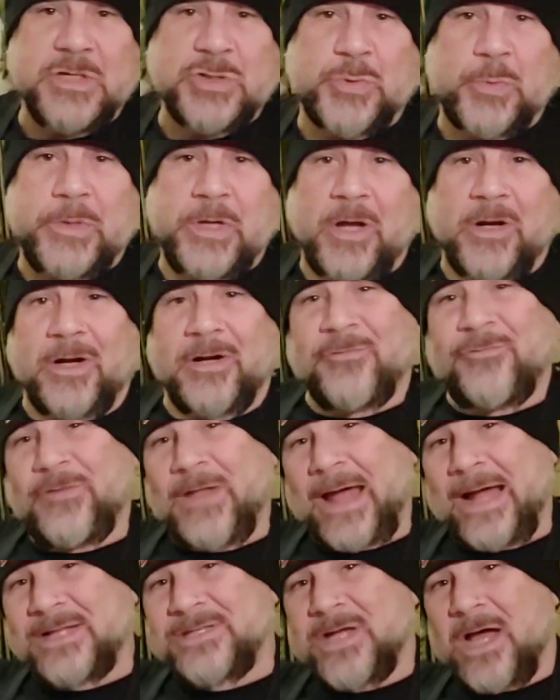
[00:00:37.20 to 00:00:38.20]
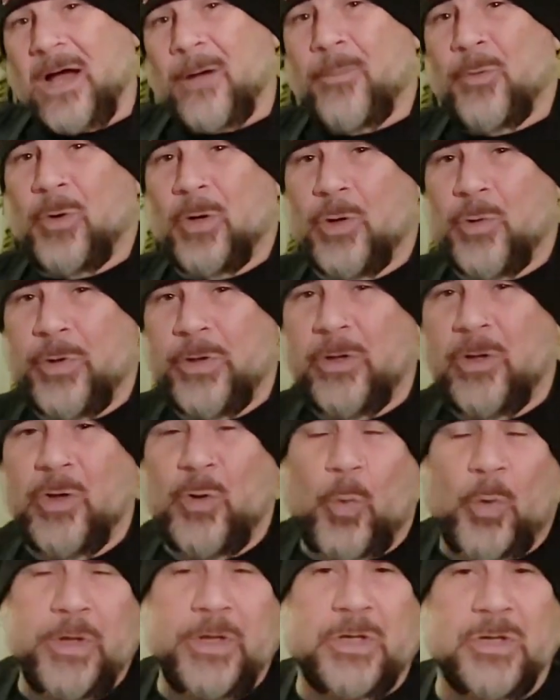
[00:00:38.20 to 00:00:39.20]
these would be done on a flat top or a
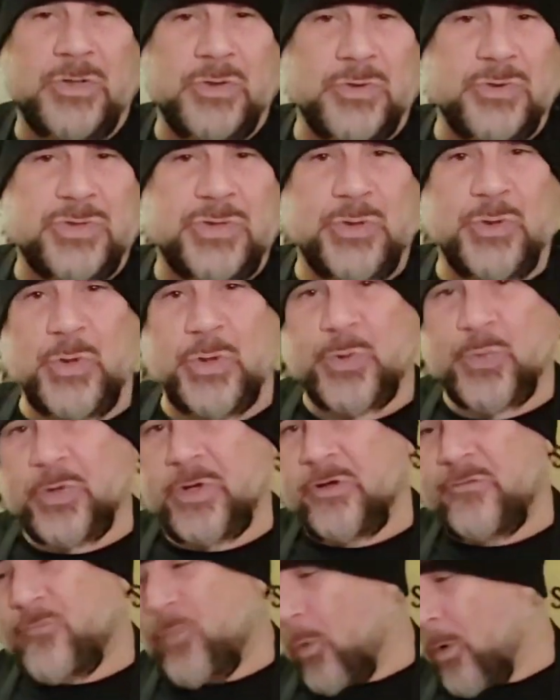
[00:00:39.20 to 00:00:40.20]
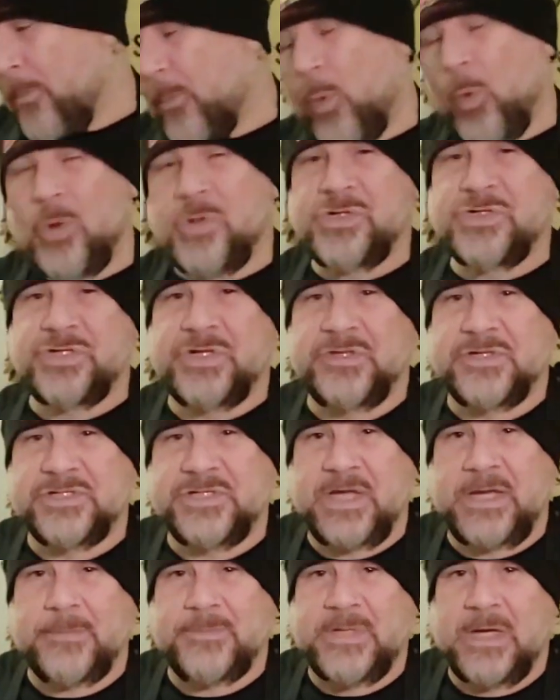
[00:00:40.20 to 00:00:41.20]
griddle where you could do 2, 3, 4 portions at the
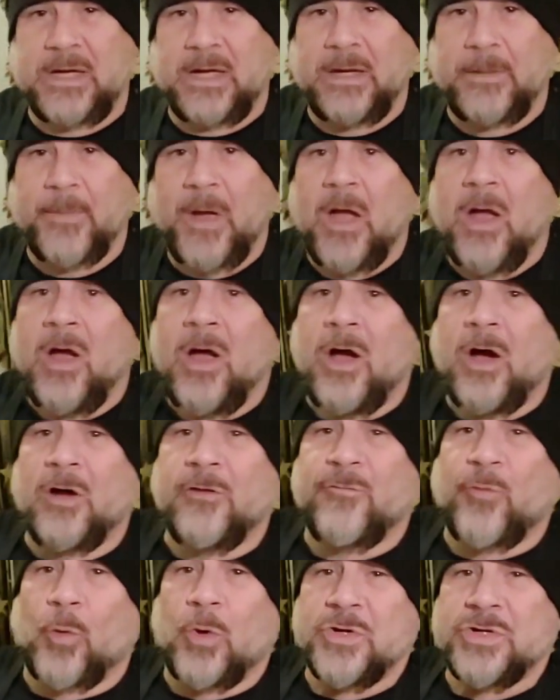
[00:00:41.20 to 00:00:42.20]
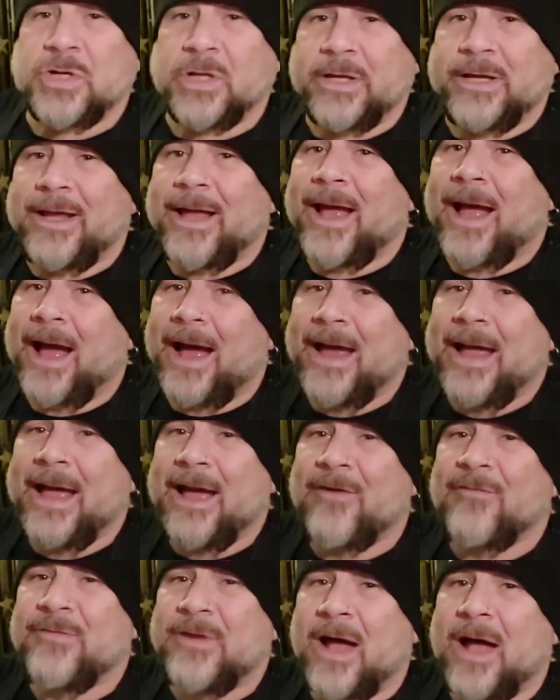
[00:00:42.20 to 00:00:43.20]
same time. Unfortunately, I
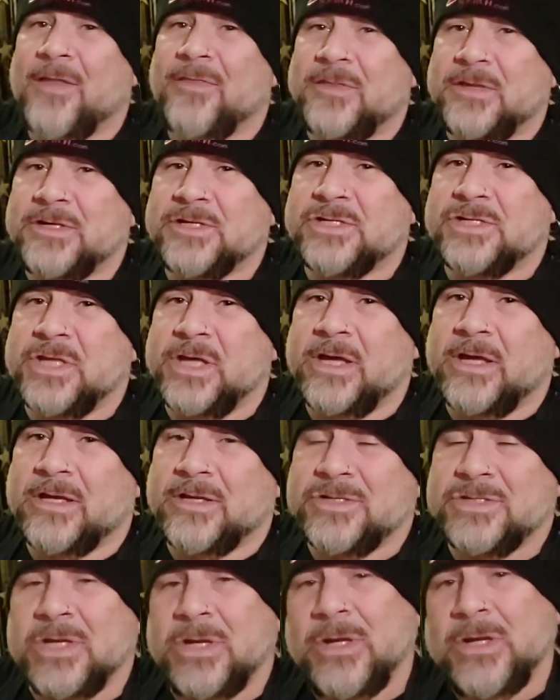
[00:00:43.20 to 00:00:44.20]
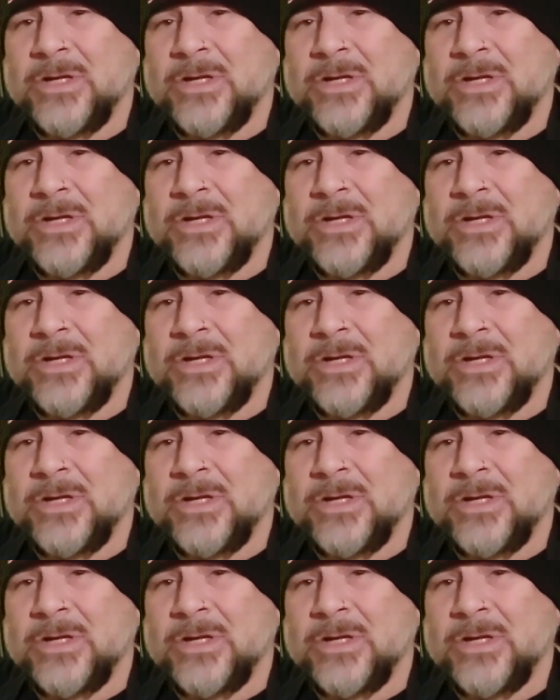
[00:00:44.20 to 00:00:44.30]
have not these things.